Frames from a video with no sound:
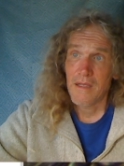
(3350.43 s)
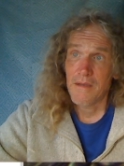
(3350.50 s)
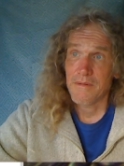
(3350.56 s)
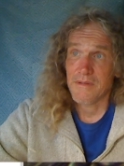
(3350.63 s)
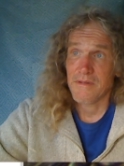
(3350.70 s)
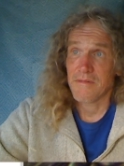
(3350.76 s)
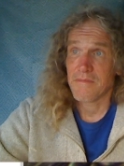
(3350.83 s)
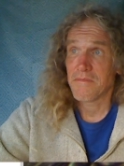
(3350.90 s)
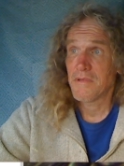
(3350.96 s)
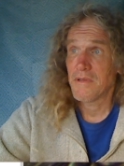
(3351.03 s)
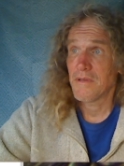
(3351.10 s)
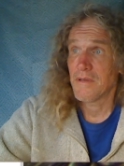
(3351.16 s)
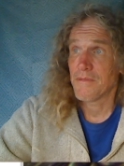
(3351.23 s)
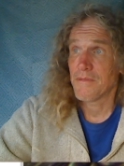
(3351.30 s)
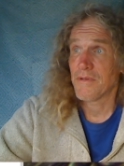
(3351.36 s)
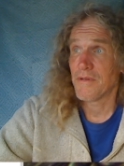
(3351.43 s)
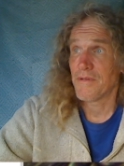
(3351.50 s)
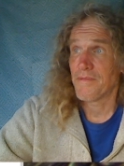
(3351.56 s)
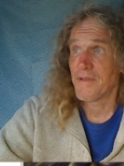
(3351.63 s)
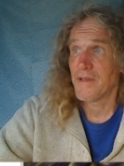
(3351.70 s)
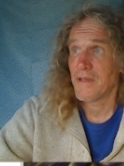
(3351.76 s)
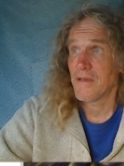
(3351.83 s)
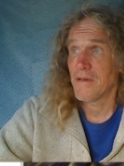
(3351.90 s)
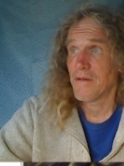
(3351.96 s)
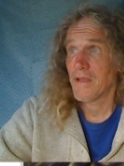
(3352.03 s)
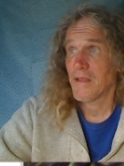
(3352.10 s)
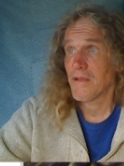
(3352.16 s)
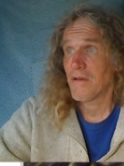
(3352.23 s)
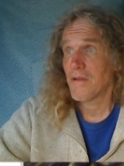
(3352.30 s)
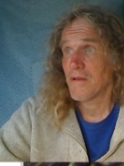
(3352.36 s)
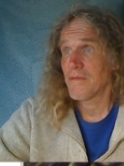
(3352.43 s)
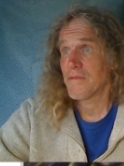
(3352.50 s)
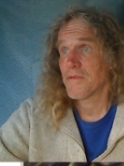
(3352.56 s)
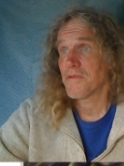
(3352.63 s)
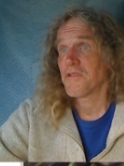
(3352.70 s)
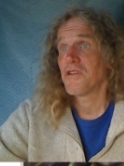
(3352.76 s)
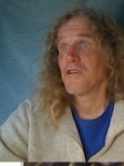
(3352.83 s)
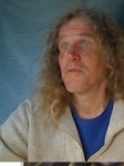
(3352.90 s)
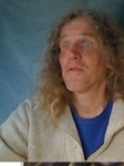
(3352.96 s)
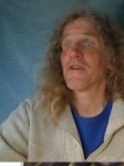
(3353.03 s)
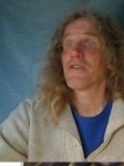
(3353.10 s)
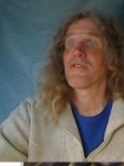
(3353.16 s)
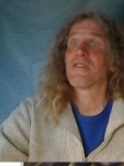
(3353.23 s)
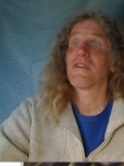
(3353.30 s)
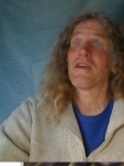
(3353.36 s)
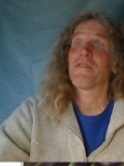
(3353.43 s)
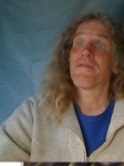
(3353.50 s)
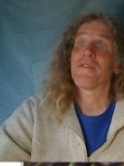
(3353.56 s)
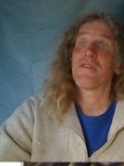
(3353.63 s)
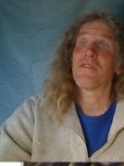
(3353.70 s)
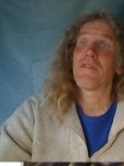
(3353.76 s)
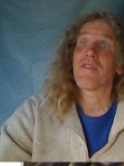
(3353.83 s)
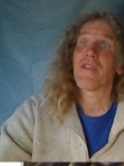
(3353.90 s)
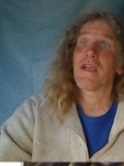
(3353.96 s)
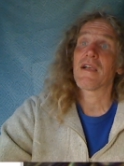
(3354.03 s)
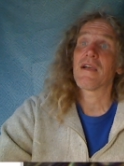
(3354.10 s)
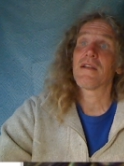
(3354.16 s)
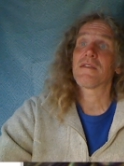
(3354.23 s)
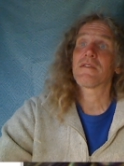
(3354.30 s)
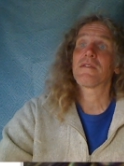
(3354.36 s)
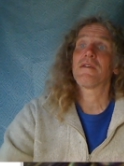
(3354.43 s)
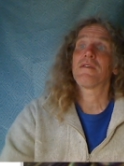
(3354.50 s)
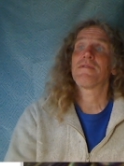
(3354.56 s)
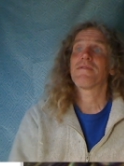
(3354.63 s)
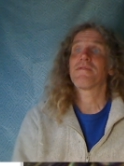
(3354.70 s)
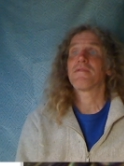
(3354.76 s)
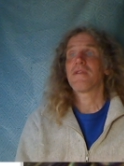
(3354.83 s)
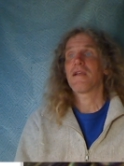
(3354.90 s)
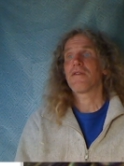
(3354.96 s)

That was a, yeah, that was a great video. I thought it was humorous enough and all that kind of stuff.